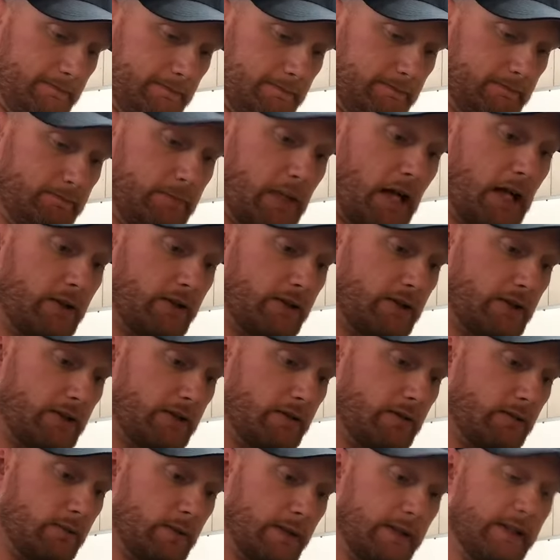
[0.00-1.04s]
pouches
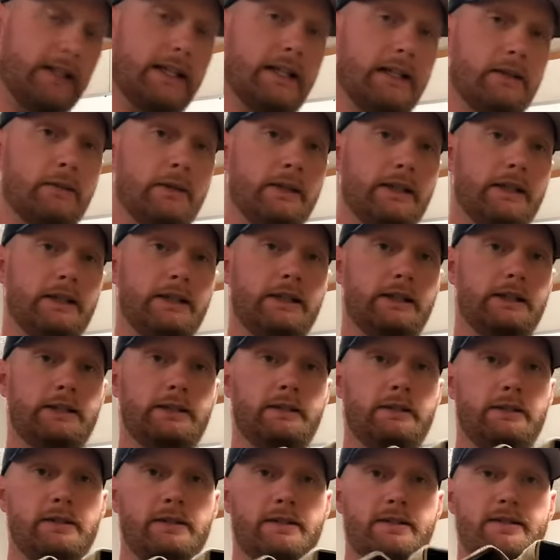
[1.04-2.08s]
with the Kiwi
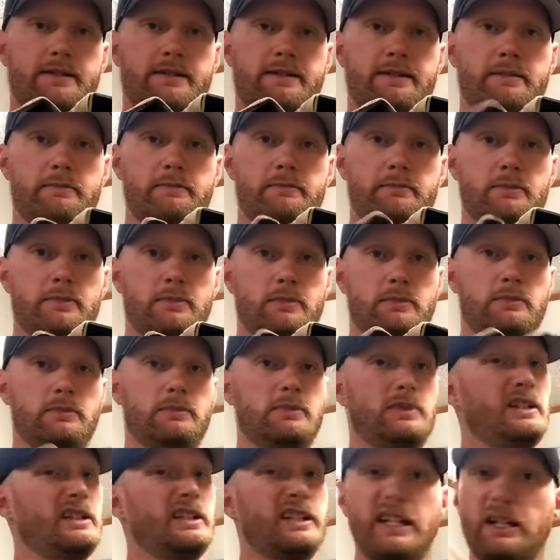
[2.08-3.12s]
system.
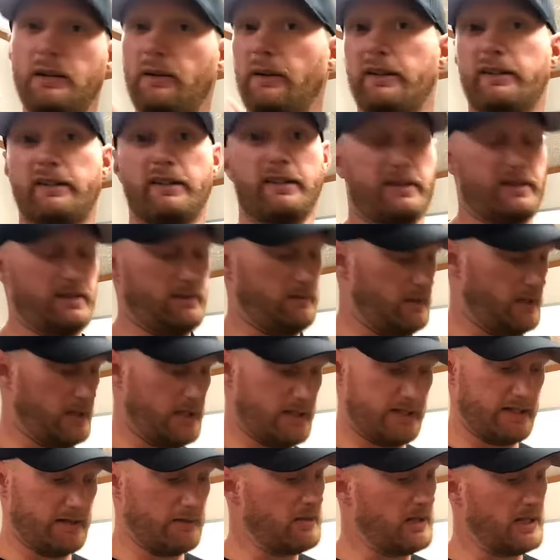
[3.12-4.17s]
Kiwi system is
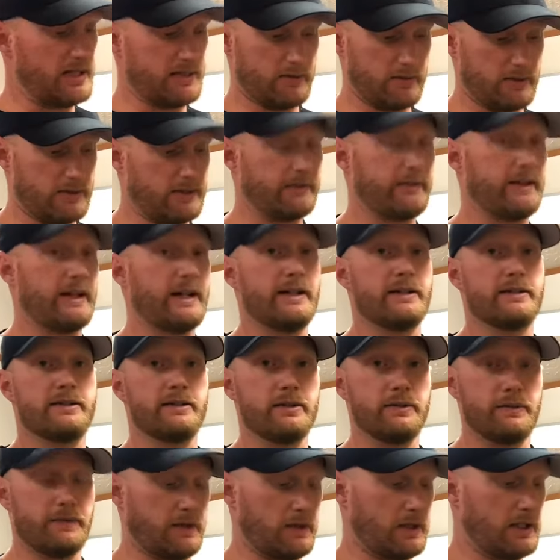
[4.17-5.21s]
the best one I've had so
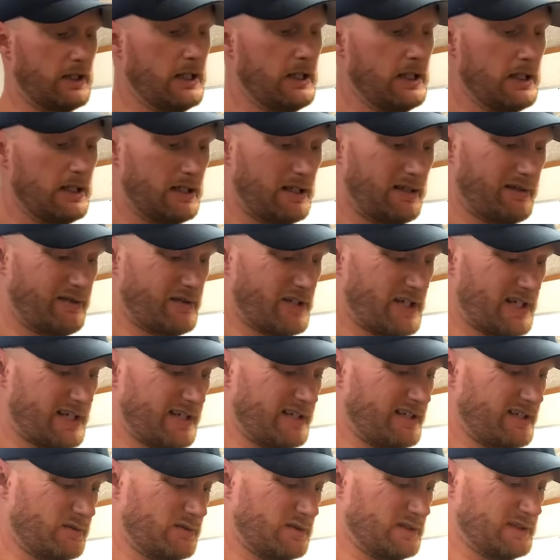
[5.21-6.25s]
far. I've tried
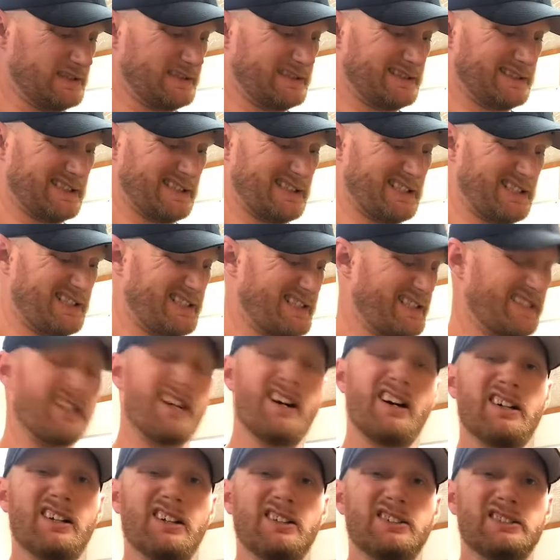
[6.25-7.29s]
other ones, the
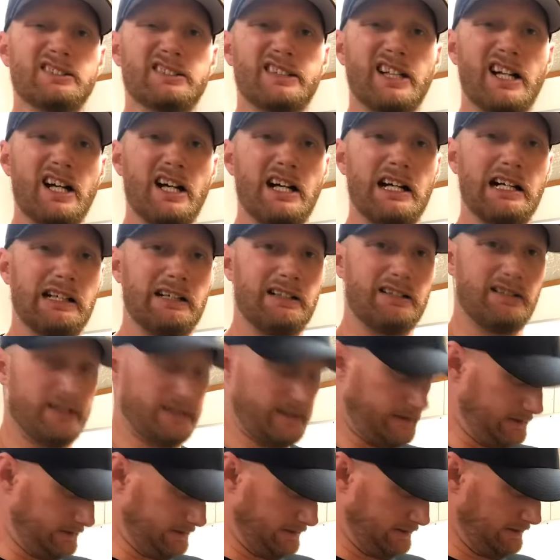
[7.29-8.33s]
taco style and
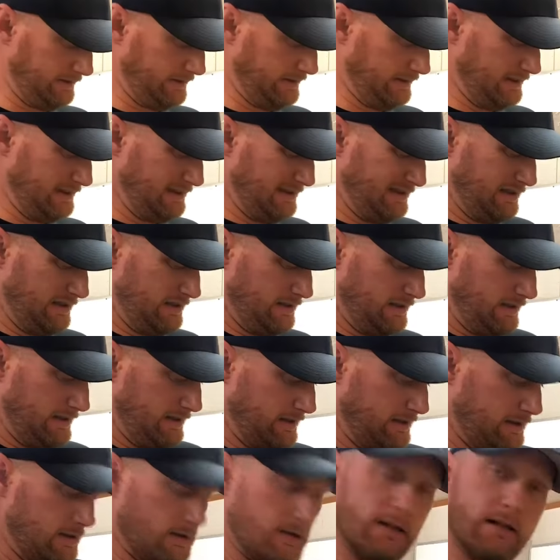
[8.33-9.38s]

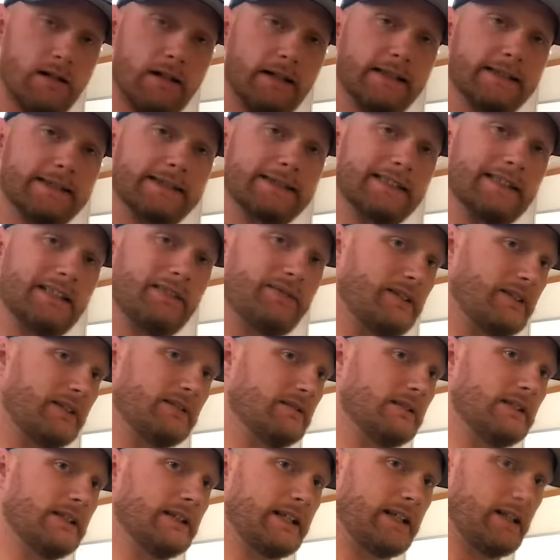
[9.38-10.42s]
all that stuff. I don't
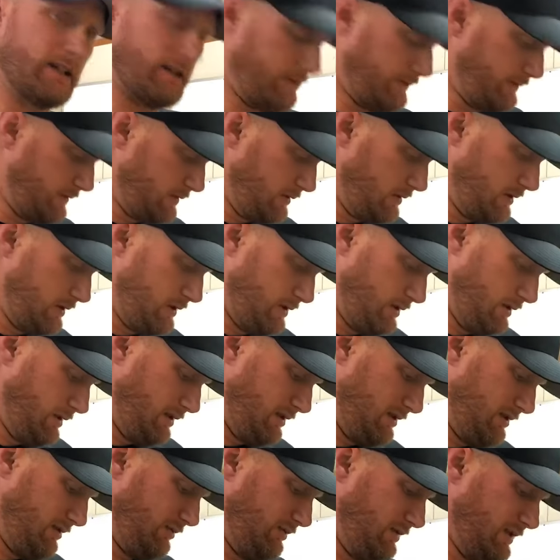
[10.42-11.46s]
really care for it.
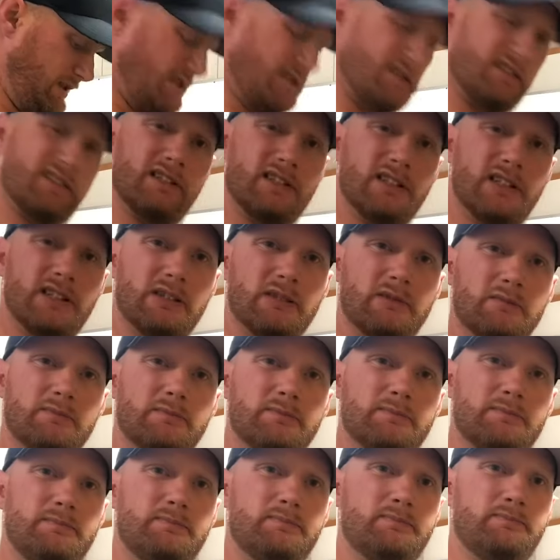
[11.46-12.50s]
A little
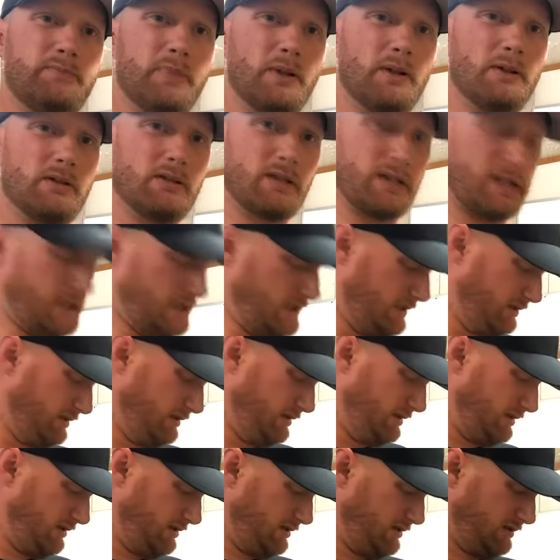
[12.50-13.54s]
bulky.
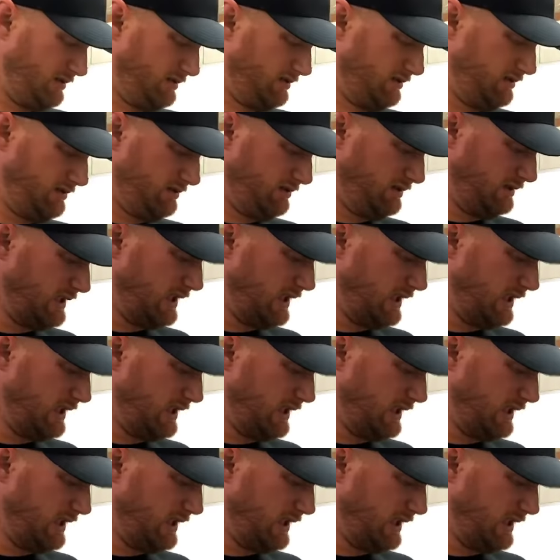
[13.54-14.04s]
I